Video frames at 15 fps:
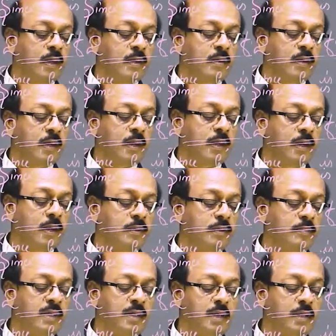A and
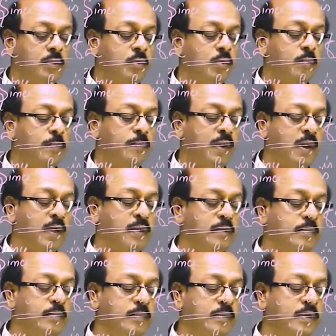b are
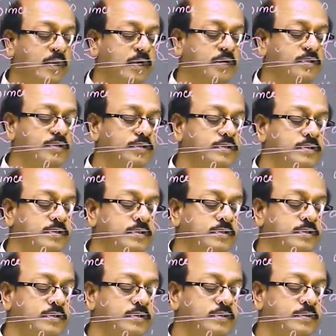co-prime integers.